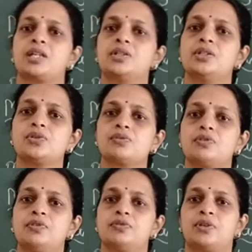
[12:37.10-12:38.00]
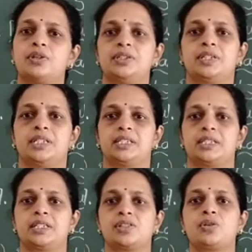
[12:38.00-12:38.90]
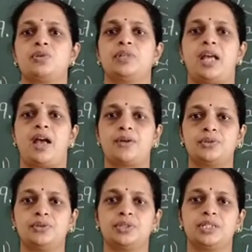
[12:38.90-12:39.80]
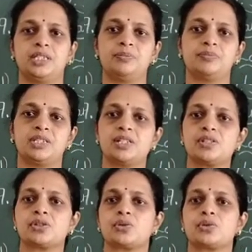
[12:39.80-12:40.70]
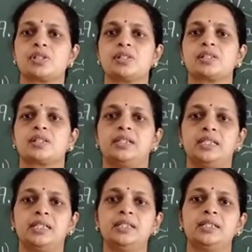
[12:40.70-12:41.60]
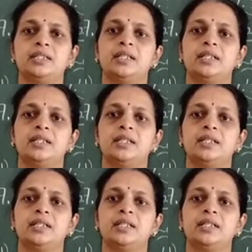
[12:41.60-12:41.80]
useful for drinking. So we have to keep these sources clean.